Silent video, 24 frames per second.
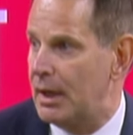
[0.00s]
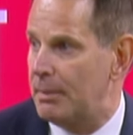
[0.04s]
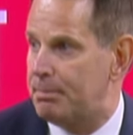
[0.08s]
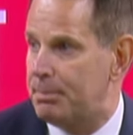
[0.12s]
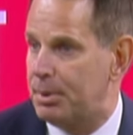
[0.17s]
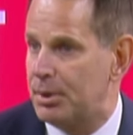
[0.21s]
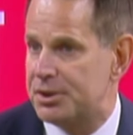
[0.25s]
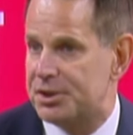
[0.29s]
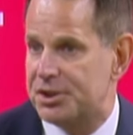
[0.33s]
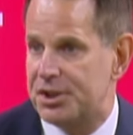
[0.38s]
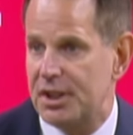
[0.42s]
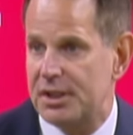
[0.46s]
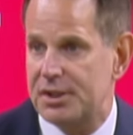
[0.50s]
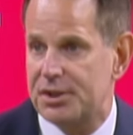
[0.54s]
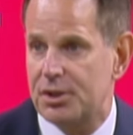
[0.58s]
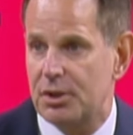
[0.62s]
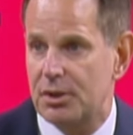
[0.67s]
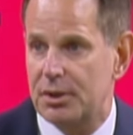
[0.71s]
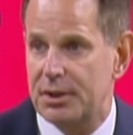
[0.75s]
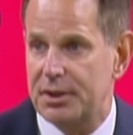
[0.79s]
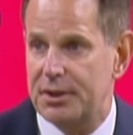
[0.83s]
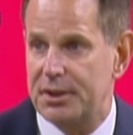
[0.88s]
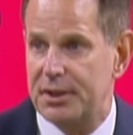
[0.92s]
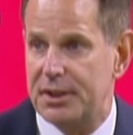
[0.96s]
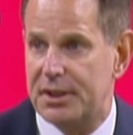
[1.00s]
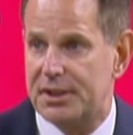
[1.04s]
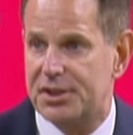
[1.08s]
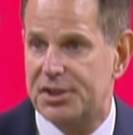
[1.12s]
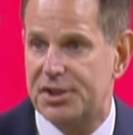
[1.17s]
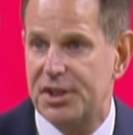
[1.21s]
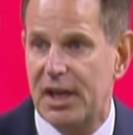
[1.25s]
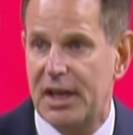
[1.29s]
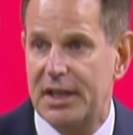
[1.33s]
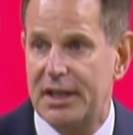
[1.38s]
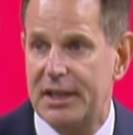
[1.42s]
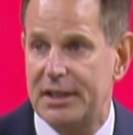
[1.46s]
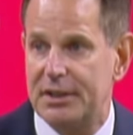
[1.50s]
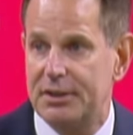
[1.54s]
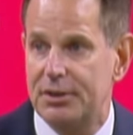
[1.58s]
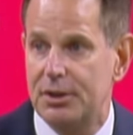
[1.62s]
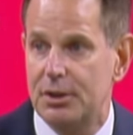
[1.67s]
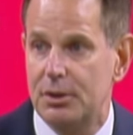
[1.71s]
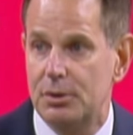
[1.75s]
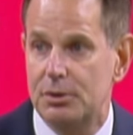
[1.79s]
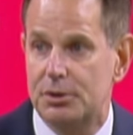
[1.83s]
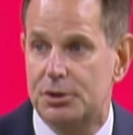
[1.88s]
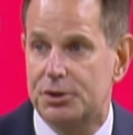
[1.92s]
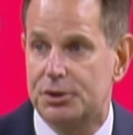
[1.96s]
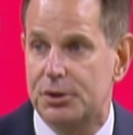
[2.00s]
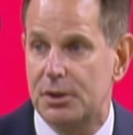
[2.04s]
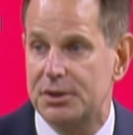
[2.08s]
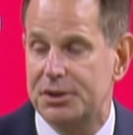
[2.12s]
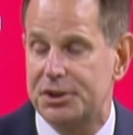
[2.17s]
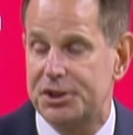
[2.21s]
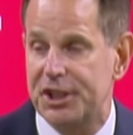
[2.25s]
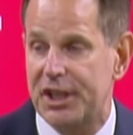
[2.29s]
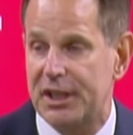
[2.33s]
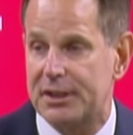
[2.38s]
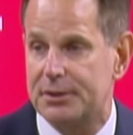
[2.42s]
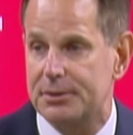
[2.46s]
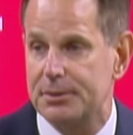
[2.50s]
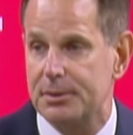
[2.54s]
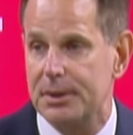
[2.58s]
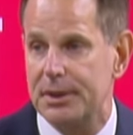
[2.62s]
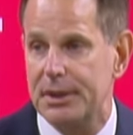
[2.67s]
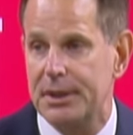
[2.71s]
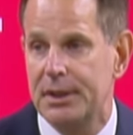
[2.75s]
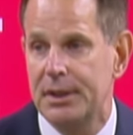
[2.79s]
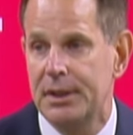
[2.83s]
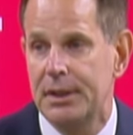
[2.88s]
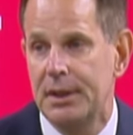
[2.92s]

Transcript: puts us on an exciting new trajectory.